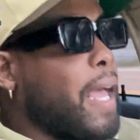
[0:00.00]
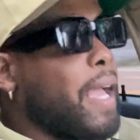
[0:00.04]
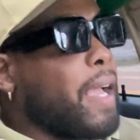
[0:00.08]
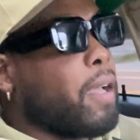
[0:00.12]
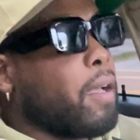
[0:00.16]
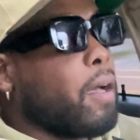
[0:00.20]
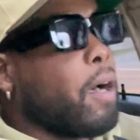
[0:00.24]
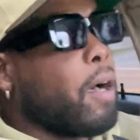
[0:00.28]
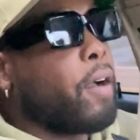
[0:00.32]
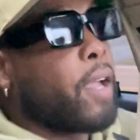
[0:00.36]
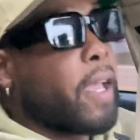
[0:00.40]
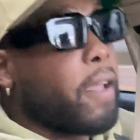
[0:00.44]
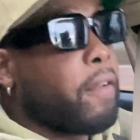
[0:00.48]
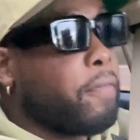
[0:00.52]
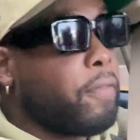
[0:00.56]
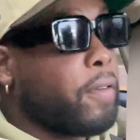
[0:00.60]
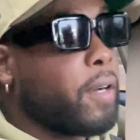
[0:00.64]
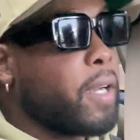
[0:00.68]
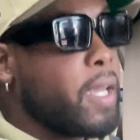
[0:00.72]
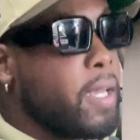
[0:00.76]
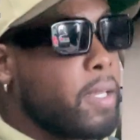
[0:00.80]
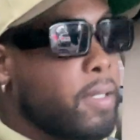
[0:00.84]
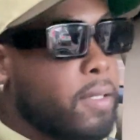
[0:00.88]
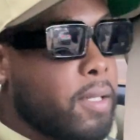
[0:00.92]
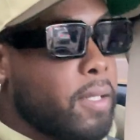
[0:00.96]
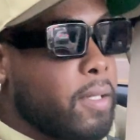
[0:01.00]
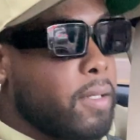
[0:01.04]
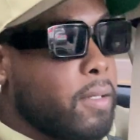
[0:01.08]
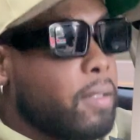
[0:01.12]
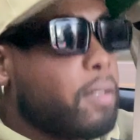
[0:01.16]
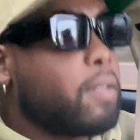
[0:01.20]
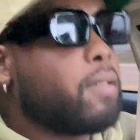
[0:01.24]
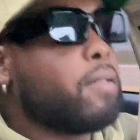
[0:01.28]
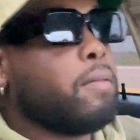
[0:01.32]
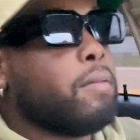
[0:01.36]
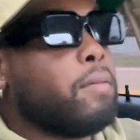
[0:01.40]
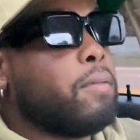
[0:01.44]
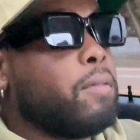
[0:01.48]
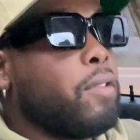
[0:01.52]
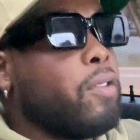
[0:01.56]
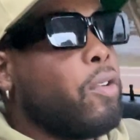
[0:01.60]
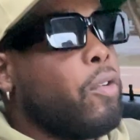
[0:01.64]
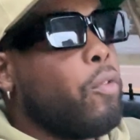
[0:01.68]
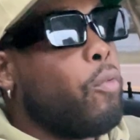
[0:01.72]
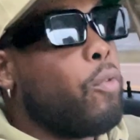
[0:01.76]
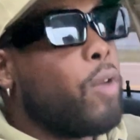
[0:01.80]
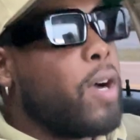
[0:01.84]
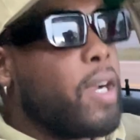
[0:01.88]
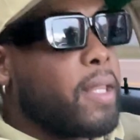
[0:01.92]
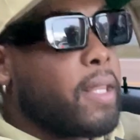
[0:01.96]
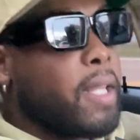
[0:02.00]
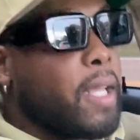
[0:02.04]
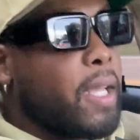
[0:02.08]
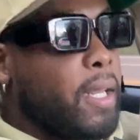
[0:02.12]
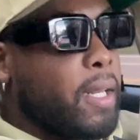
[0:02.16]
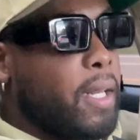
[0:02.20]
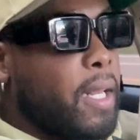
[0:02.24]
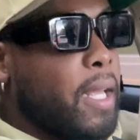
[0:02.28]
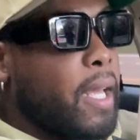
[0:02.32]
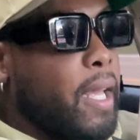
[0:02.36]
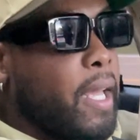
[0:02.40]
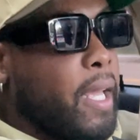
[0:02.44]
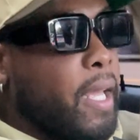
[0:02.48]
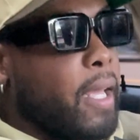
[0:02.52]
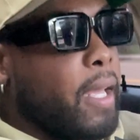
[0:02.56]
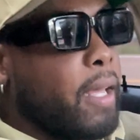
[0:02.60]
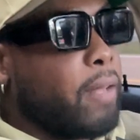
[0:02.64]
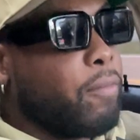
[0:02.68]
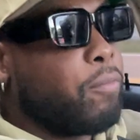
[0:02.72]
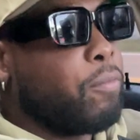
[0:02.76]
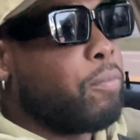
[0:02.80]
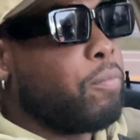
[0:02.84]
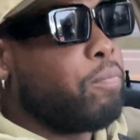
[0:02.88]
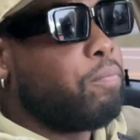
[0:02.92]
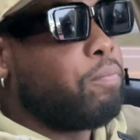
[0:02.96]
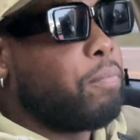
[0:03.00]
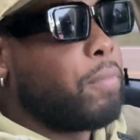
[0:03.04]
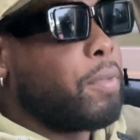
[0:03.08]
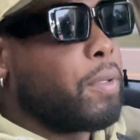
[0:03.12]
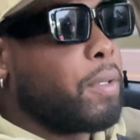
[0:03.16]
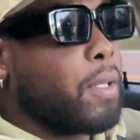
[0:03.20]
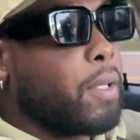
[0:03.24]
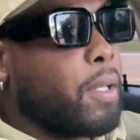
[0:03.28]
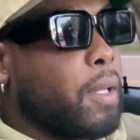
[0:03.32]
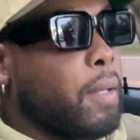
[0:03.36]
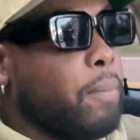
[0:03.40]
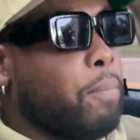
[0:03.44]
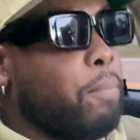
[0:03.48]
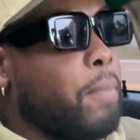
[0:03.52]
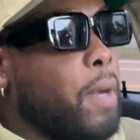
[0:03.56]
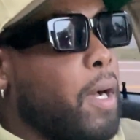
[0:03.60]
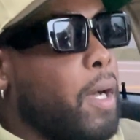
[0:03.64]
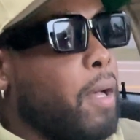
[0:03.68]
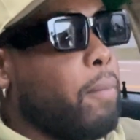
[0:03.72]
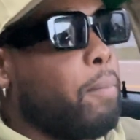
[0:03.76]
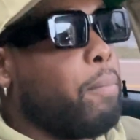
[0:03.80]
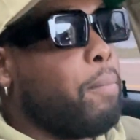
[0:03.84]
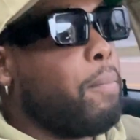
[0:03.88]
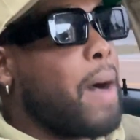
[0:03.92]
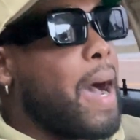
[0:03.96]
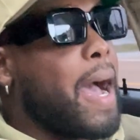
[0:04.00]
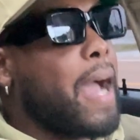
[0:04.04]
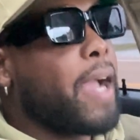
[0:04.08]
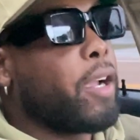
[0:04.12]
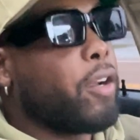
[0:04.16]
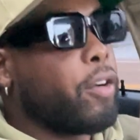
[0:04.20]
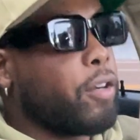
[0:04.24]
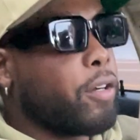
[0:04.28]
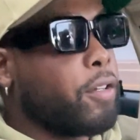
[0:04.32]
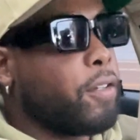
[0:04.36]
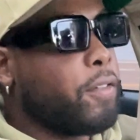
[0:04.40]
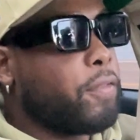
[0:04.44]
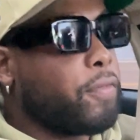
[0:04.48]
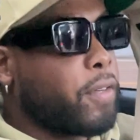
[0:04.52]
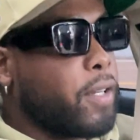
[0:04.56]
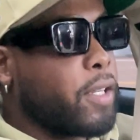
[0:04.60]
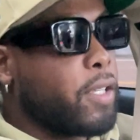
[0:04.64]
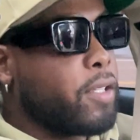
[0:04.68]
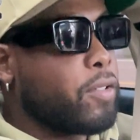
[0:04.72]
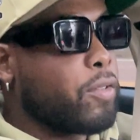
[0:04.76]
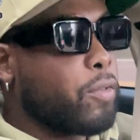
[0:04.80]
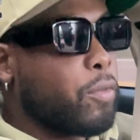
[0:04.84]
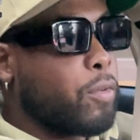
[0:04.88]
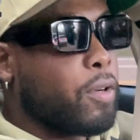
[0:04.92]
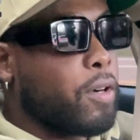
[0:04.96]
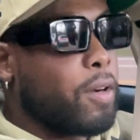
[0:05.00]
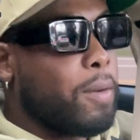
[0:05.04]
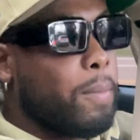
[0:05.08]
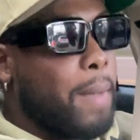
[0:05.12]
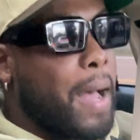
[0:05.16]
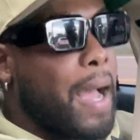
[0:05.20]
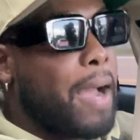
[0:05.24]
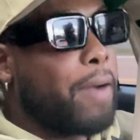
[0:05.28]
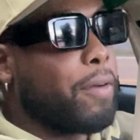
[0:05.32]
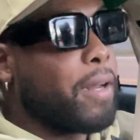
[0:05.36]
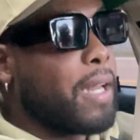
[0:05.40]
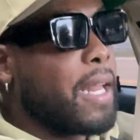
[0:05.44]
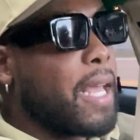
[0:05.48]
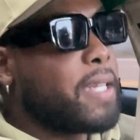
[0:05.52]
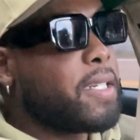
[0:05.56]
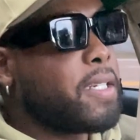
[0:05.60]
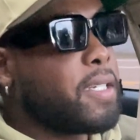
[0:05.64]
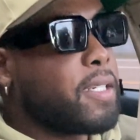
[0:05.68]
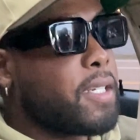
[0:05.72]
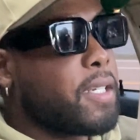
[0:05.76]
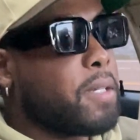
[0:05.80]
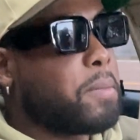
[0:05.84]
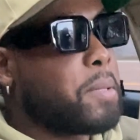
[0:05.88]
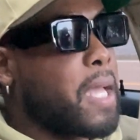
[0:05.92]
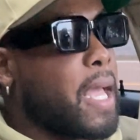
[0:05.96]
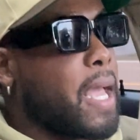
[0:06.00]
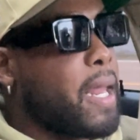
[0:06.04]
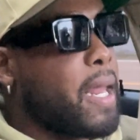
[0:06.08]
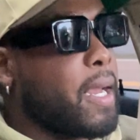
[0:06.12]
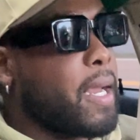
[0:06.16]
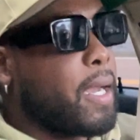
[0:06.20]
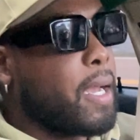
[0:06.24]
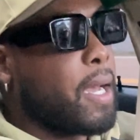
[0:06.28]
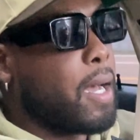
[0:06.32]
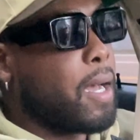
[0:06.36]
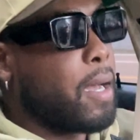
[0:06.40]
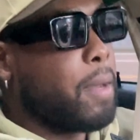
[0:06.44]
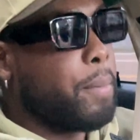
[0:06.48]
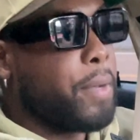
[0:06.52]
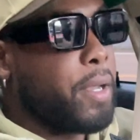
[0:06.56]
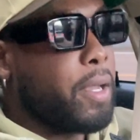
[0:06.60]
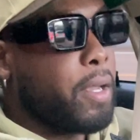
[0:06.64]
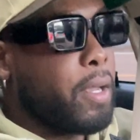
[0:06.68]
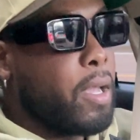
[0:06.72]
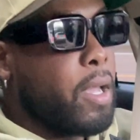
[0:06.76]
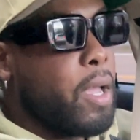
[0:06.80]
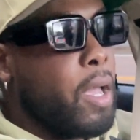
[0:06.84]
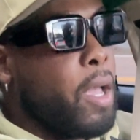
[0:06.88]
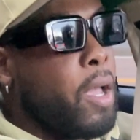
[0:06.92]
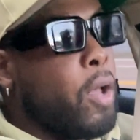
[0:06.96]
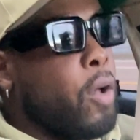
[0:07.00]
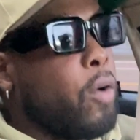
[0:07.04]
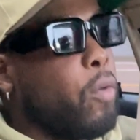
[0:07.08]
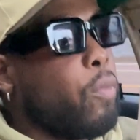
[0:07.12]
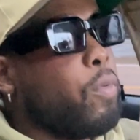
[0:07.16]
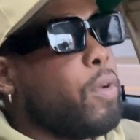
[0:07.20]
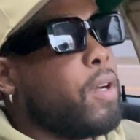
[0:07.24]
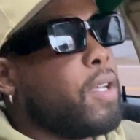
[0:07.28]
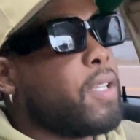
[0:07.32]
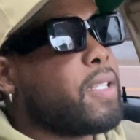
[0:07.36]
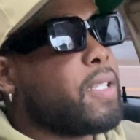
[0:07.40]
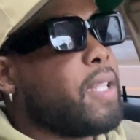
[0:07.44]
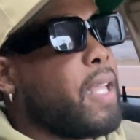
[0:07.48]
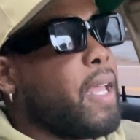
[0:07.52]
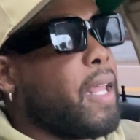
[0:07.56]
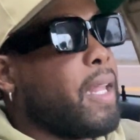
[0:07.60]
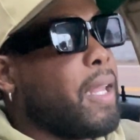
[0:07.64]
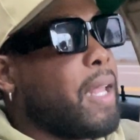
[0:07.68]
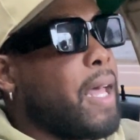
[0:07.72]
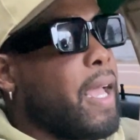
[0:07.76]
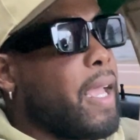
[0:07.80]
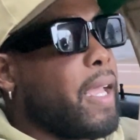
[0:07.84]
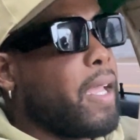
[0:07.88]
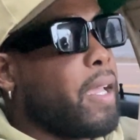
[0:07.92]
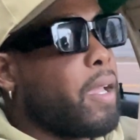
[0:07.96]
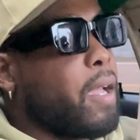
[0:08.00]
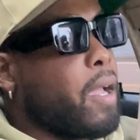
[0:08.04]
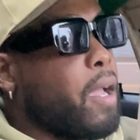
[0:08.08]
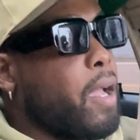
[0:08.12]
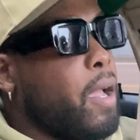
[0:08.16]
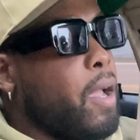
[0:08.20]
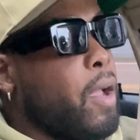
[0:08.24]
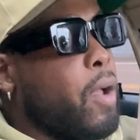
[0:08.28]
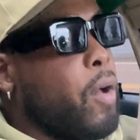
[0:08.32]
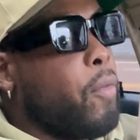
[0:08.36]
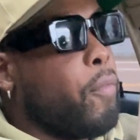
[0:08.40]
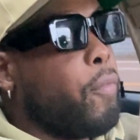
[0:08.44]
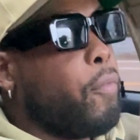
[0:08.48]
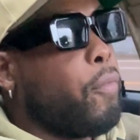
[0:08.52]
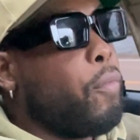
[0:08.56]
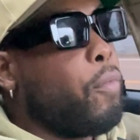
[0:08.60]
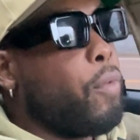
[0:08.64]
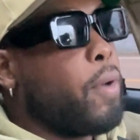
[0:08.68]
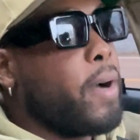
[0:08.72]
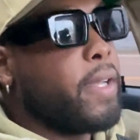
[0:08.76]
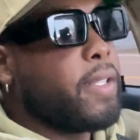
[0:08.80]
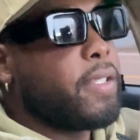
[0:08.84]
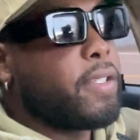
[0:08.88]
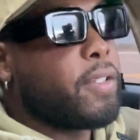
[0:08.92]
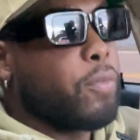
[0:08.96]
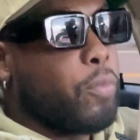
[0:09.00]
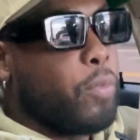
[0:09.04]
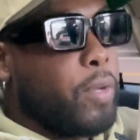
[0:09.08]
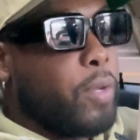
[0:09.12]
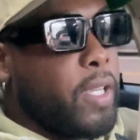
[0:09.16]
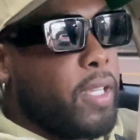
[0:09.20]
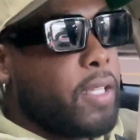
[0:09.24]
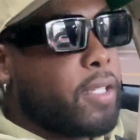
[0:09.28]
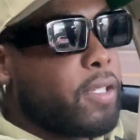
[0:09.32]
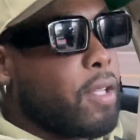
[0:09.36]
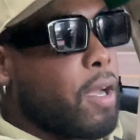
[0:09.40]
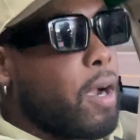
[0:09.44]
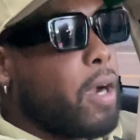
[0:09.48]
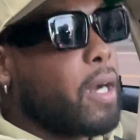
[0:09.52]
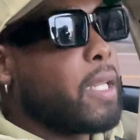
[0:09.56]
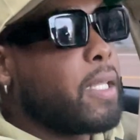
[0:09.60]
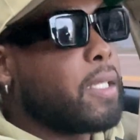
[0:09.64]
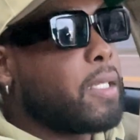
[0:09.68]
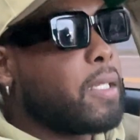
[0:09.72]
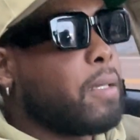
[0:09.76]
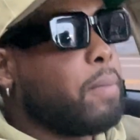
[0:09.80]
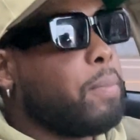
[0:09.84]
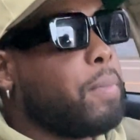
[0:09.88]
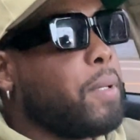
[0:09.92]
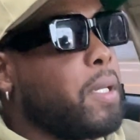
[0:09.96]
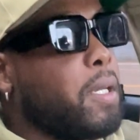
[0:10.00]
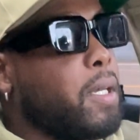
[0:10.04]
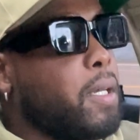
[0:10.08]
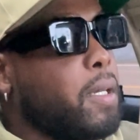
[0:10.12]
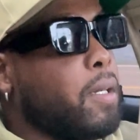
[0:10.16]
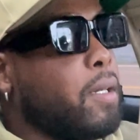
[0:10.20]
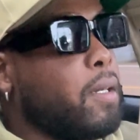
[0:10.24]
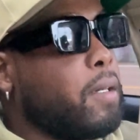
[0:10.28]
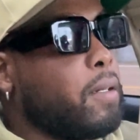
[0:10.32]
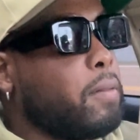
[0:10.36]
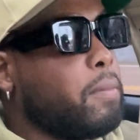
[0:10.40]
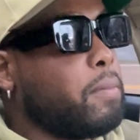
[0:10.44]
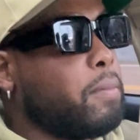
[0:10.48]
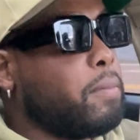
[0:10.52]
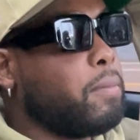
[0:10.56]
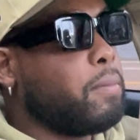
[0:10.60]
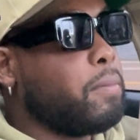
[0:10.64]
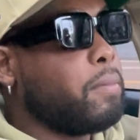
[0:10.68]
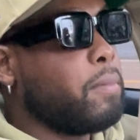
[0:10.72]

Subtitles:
okay, for instance, one thing that my girlfriends or my relationships had in common was that like once we started to become